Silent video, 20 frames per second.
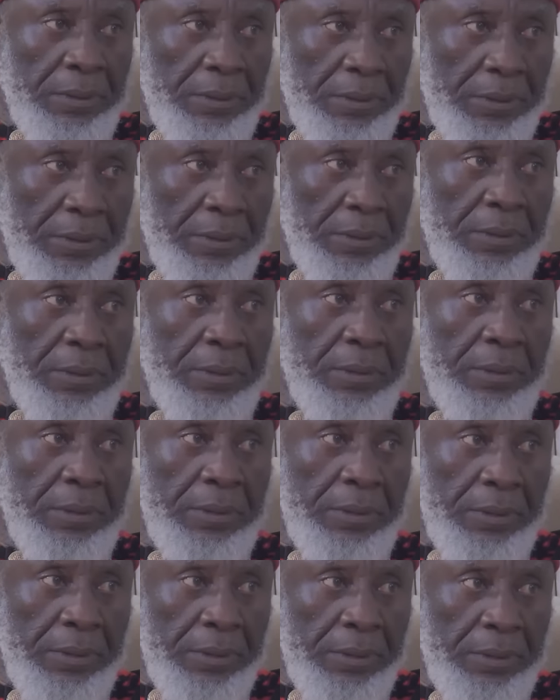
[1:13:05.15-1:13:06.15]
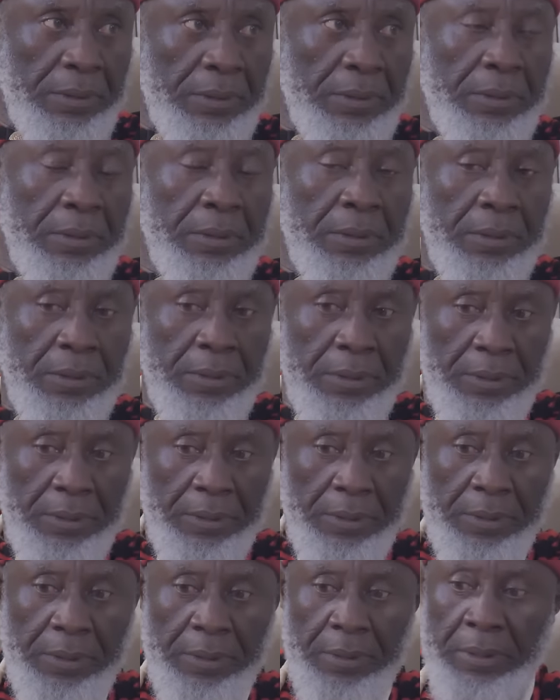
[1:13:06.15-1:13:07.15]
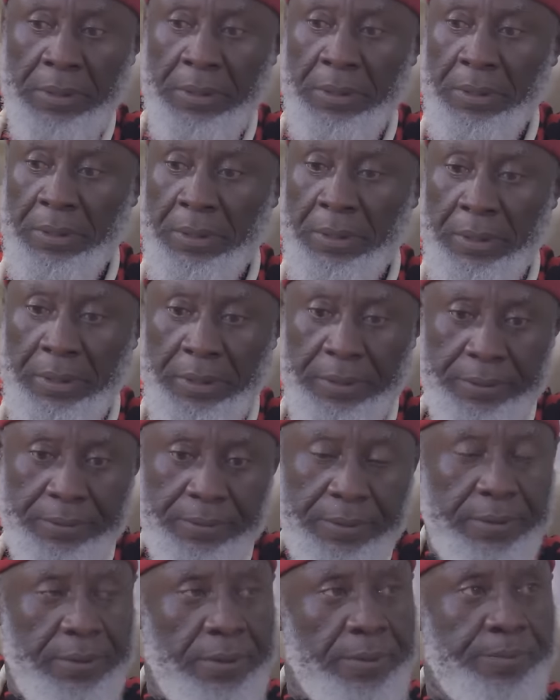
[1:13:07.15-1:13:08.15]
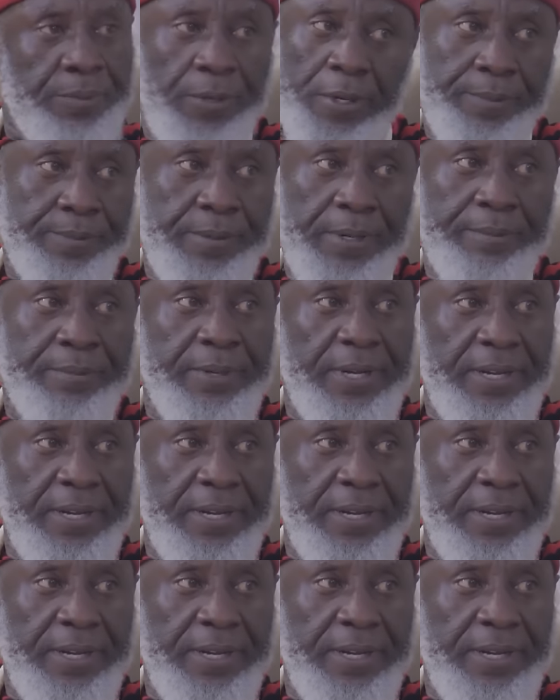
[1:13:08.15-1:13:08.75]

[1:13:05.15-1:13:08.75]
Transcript: Uh uh-huh. Uh, no problem.